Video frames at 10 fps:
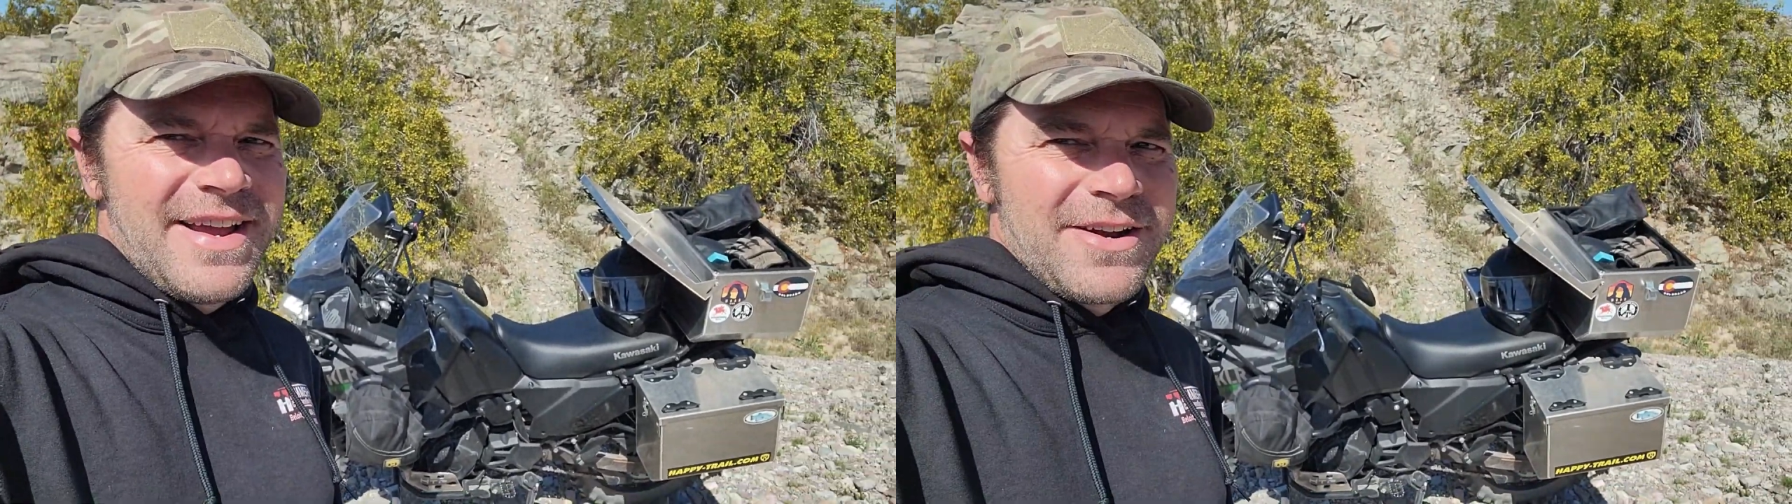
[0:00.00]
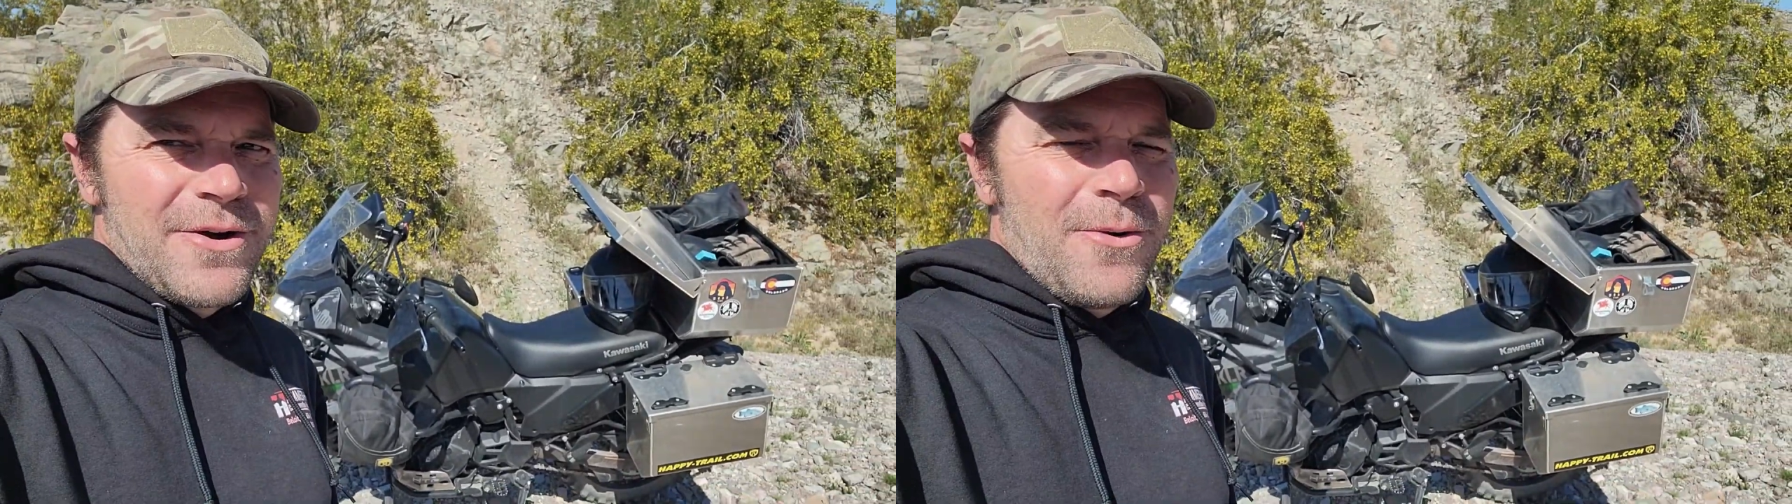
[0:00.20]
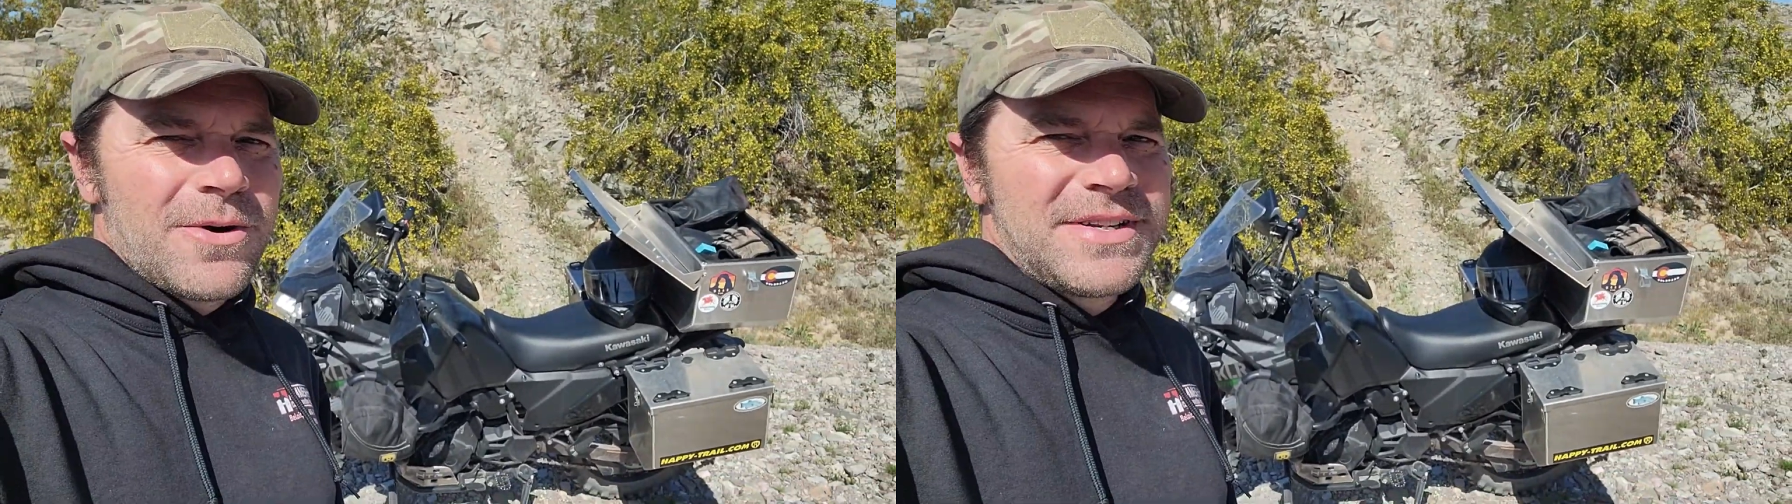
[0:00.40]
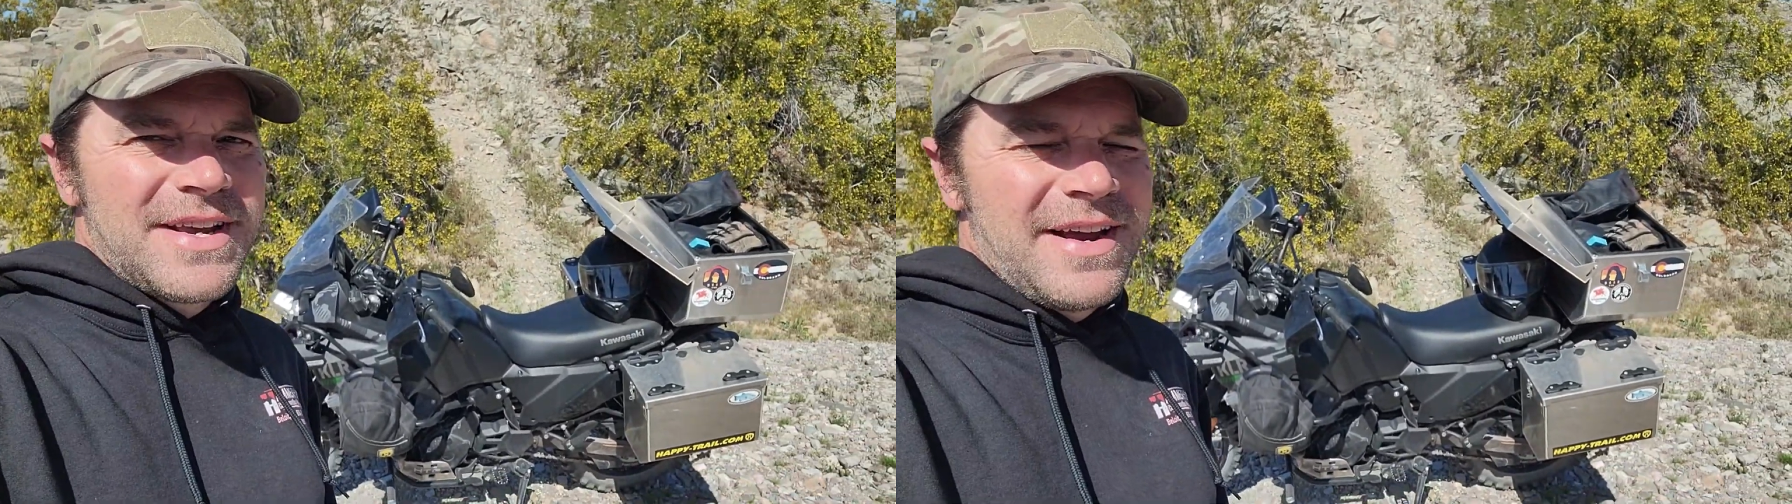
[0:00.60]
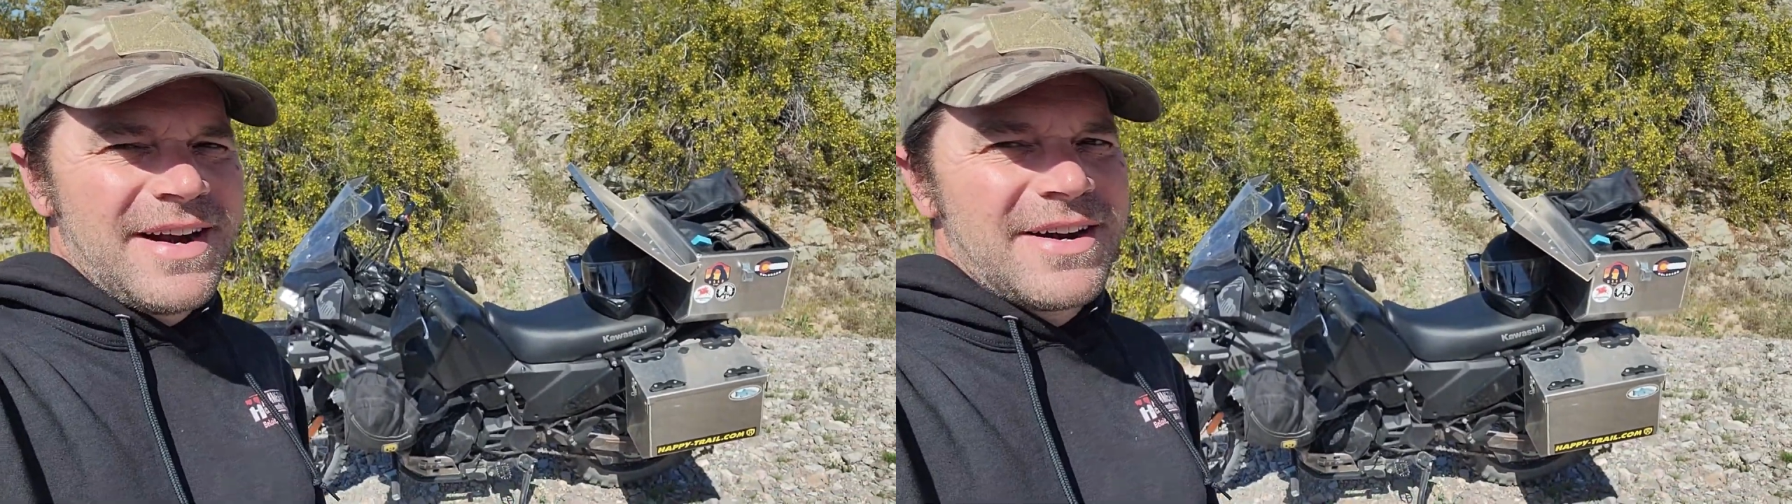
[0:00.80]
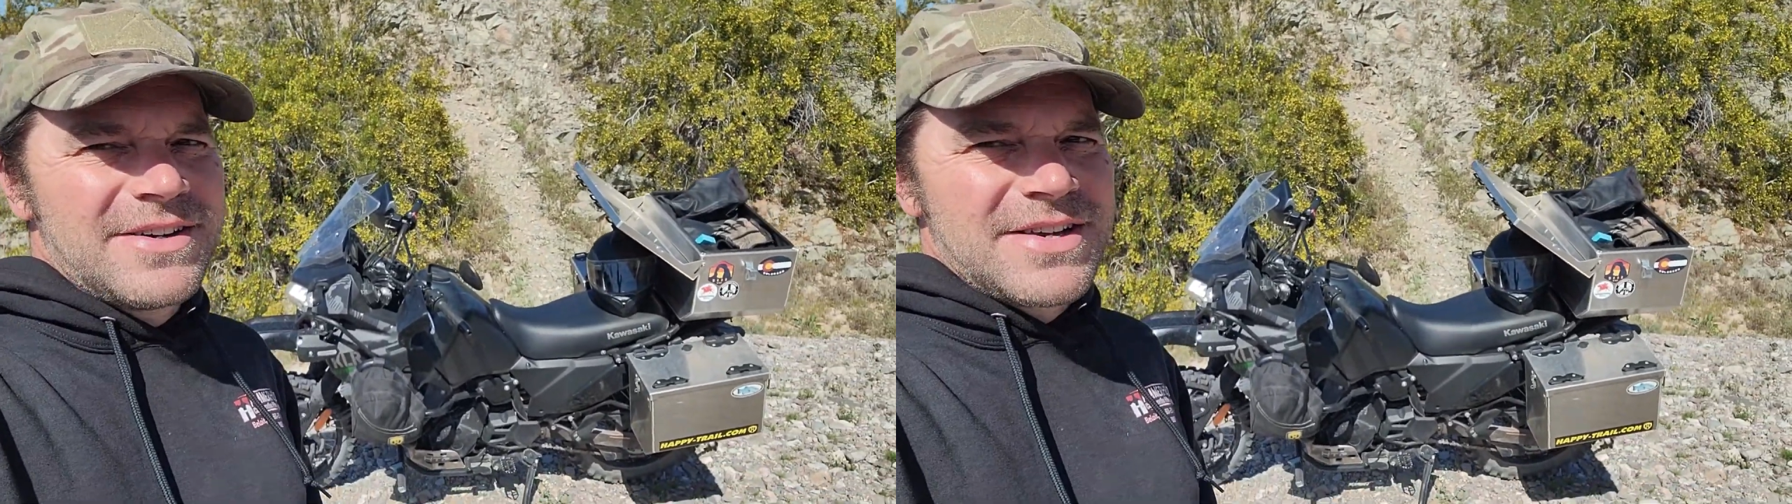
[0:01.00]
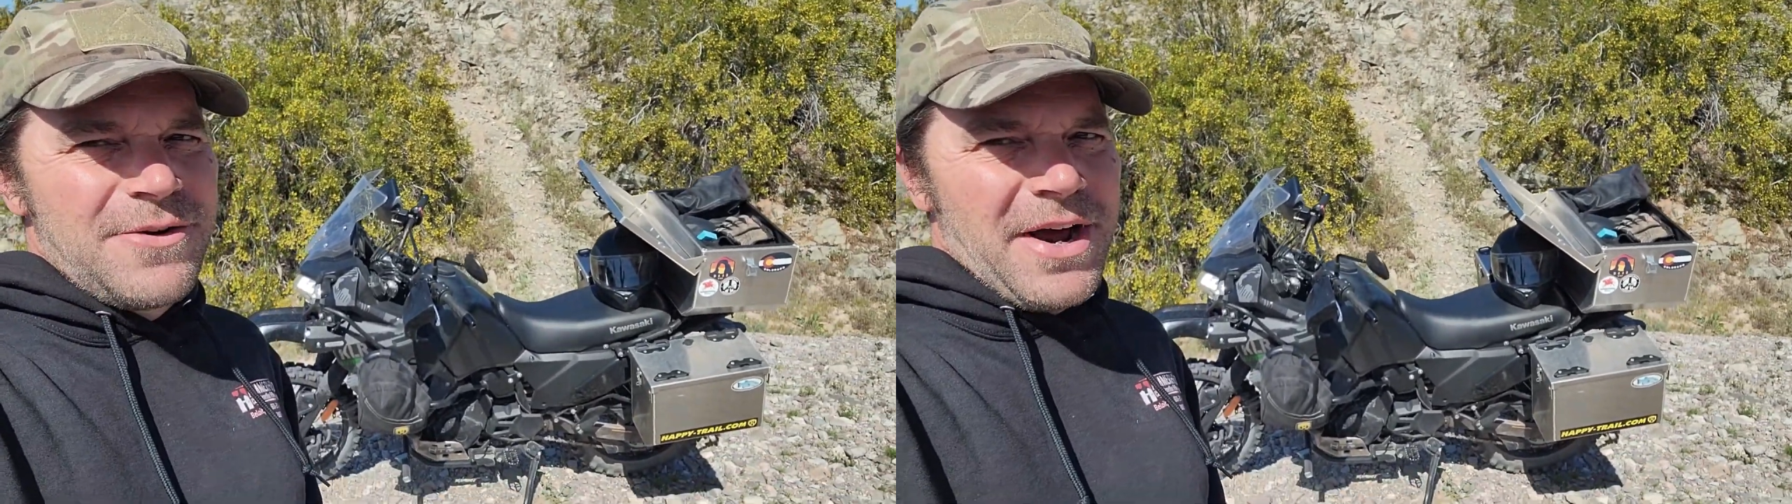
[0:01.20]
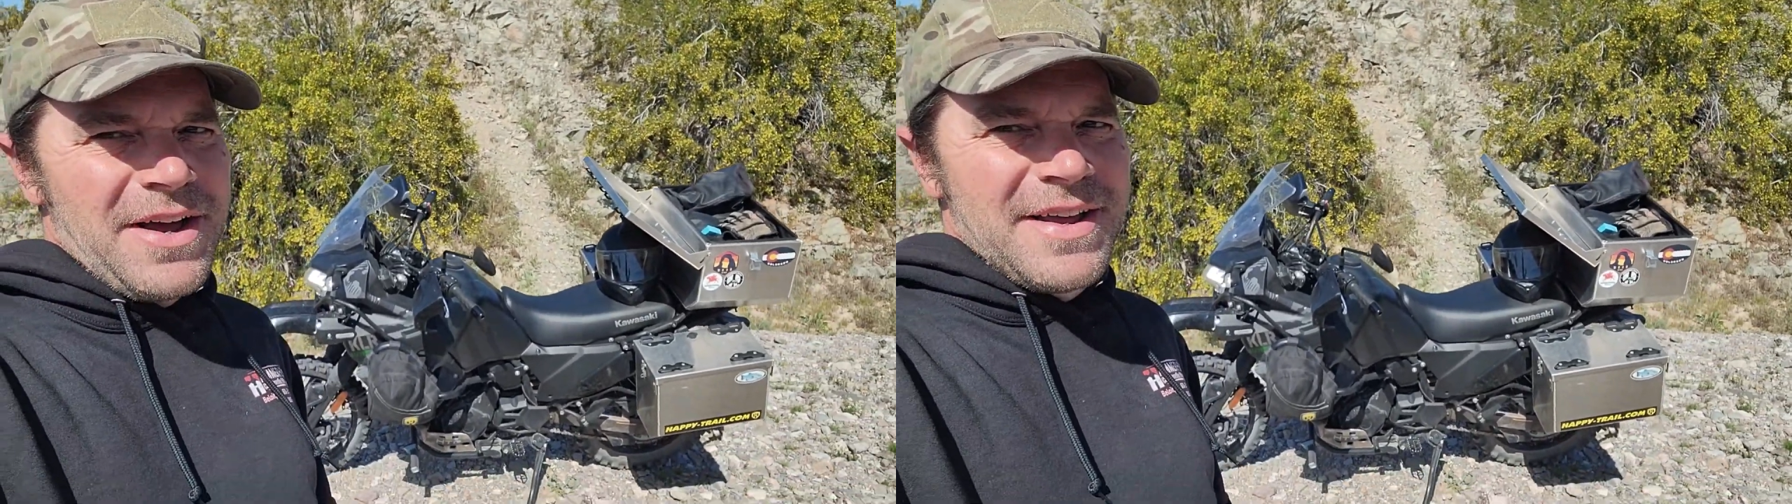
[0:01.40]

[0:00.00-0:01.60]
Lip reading: in Quartzite, Arizona.